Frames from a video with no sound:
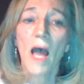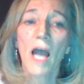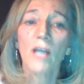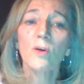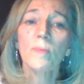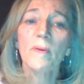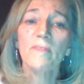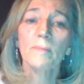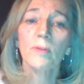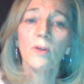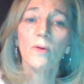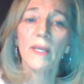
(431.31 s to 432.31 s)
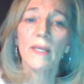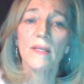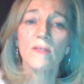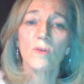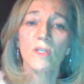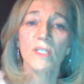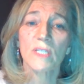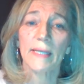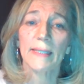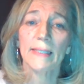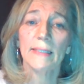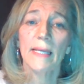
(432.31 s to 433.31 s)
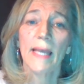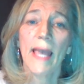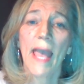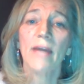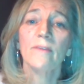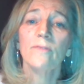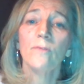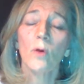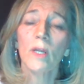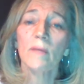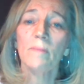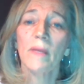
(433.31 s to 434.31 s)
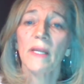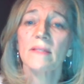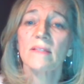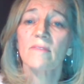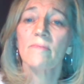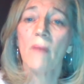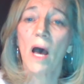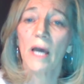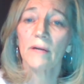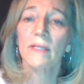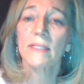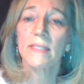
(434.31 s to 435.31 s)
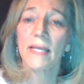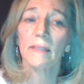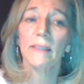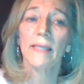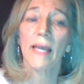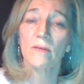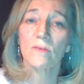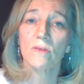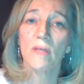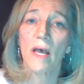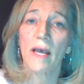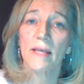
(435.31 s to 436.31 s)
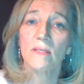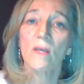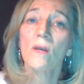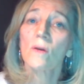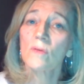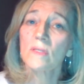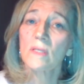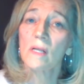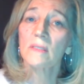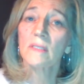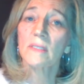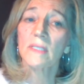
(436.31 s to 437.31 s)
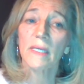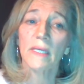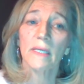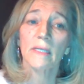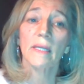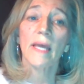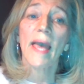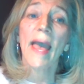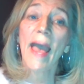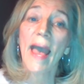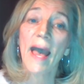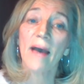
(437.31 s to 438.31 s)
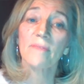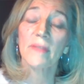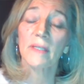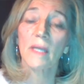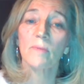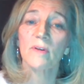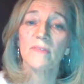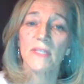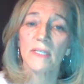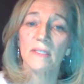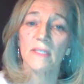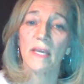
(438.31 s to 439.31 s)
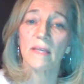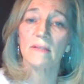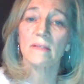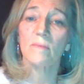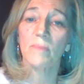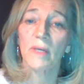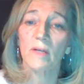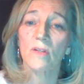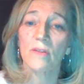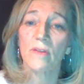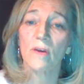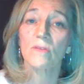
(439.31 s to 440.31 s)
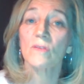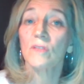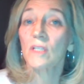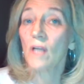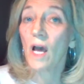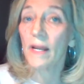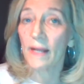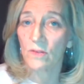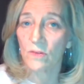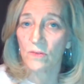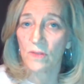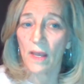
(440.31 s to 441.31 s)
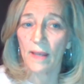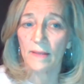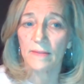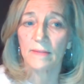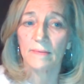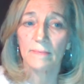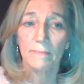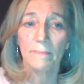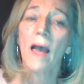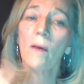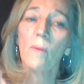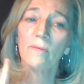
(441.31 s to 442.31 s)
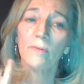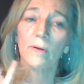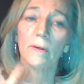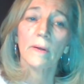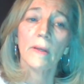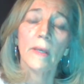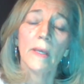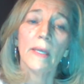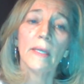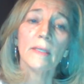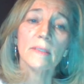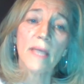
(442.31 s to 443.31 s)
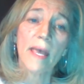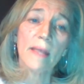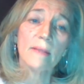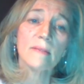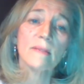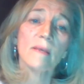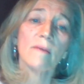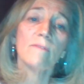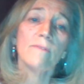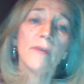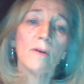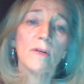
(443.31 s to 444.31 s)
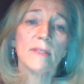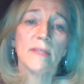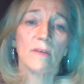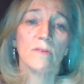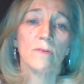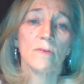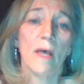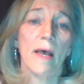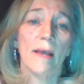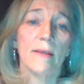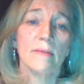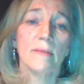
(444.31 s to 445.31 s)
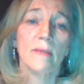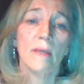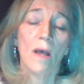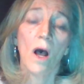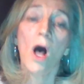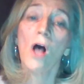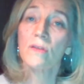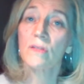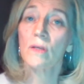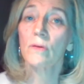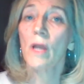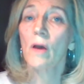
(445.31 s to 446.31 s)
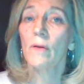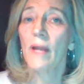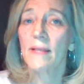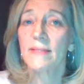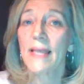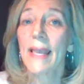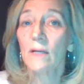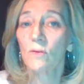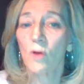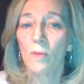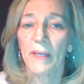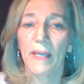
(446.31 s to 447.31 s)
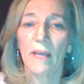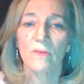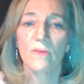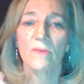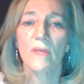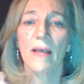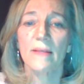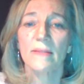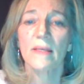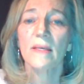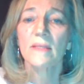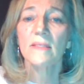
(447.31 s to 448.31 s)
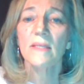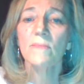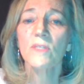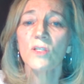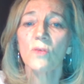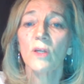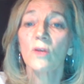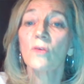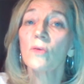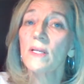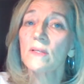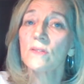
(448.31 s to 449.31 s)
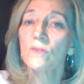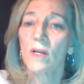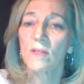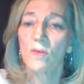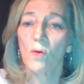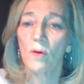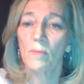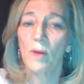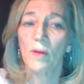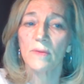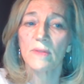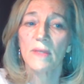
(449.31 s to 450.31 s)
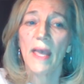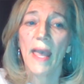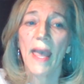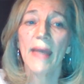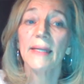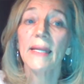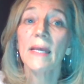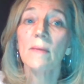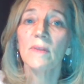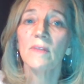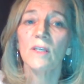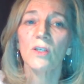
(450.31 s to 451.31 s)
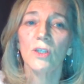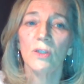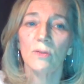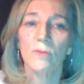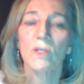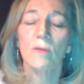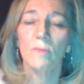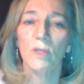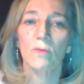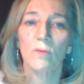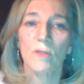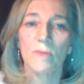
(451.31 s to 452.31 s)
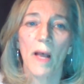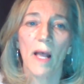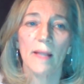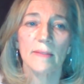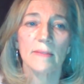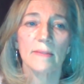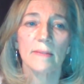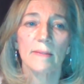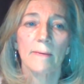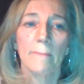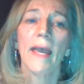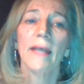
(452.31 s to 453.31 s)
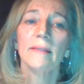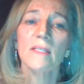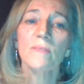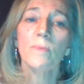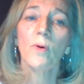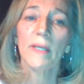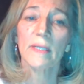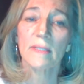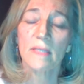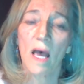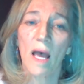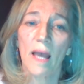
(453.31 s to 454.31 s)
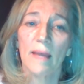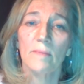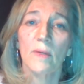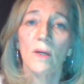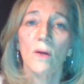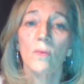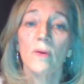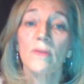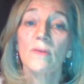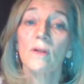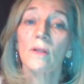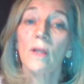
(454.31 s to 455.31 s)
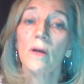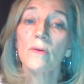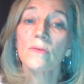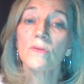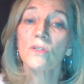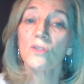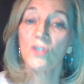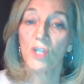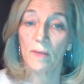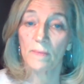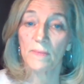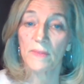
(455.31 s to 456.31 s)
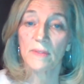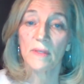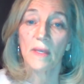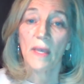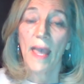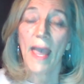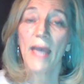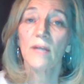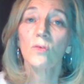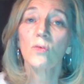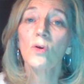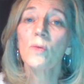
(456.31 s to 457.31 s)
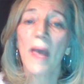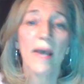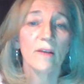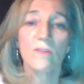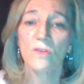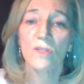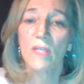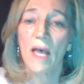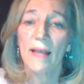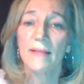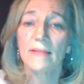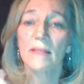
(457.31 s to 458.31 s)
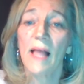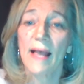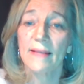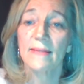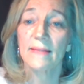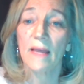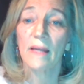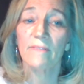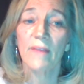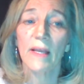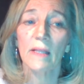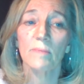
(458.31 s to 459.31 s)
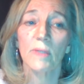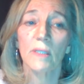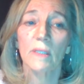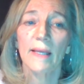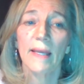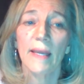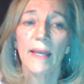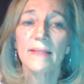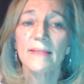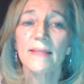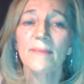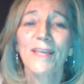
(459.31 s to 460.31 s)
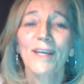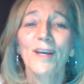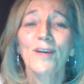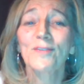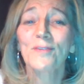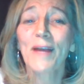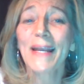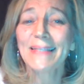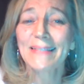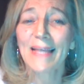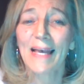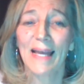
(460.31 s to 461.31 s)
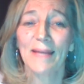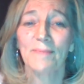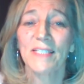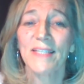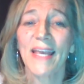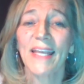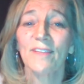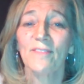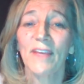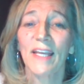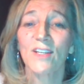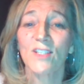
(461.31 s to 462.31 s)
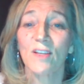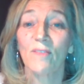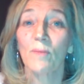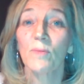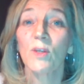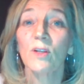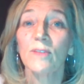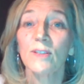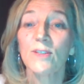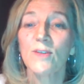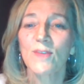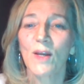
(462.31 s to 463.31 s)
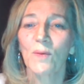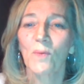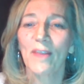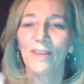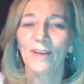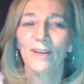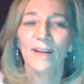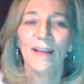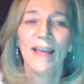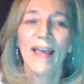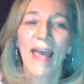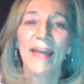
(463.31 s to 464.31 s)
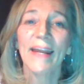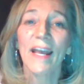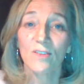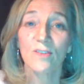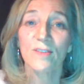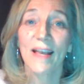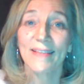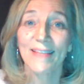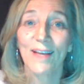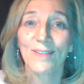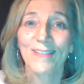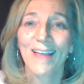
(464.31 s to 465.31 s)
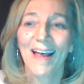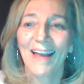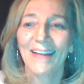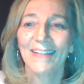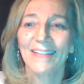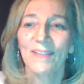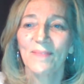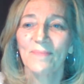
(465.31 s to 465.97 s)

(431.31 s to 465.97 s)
A group of employees were studied, and 40 minutes of moderate daily exercise resulted in half the number of sick days compared to those who did not exercise. However, intense, vigorous exercise, also known as anaerobic exercise, seems to increase stress hormones and inhibit the acute immune response. At this point in time, with closed gyms and group exercise classes unavailable, it seems like a great time to take advantage of our beautiful Tucson weather and exercise outside.